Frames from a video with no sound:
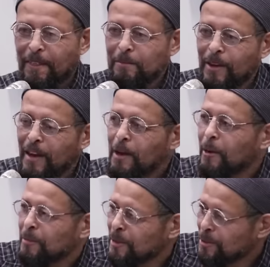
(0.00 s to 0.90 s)
man, I
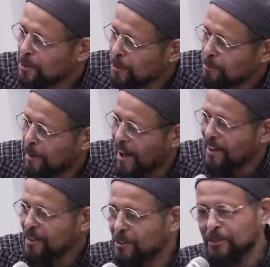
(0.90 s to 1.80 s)
helped the dude
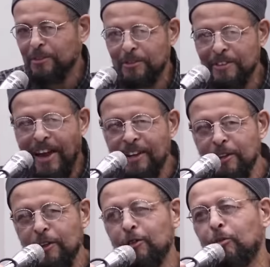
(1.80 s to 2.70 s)
buy his
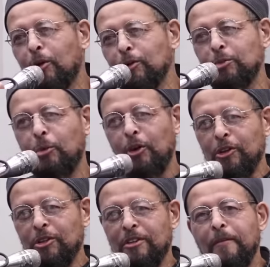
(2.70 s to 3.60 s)
90th Rolls
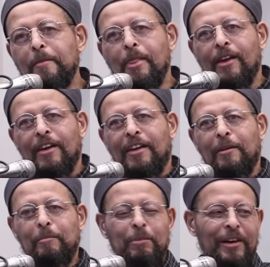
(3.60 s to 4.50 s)
Royce.
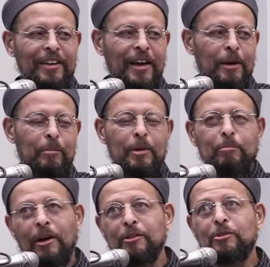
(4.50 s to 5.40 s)
But I got my
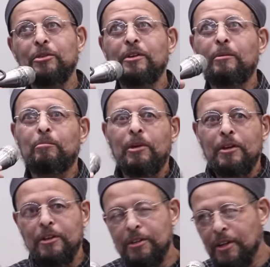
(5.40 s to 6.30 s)
mantra and I'm
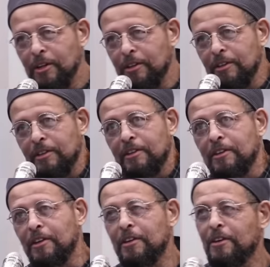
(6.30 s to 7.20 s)

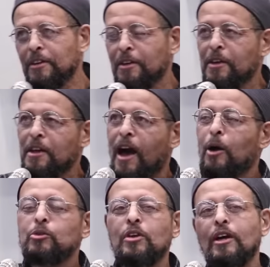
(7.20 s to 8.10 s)
meditating.
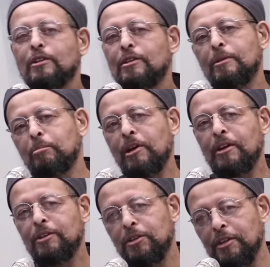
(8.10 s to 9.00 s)
I was actually
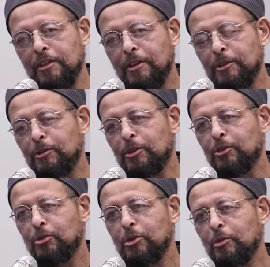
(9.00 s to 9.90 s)
meditating under a
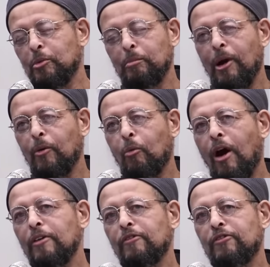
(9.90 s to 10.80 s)
tree when my
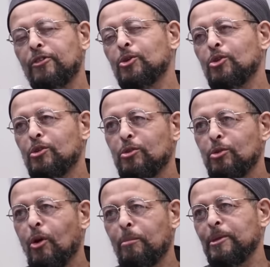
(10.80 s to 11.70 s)
wife first
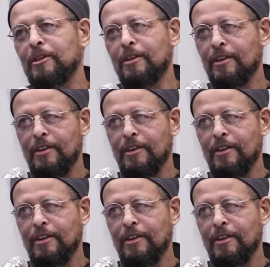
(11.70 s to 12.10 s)
saw me.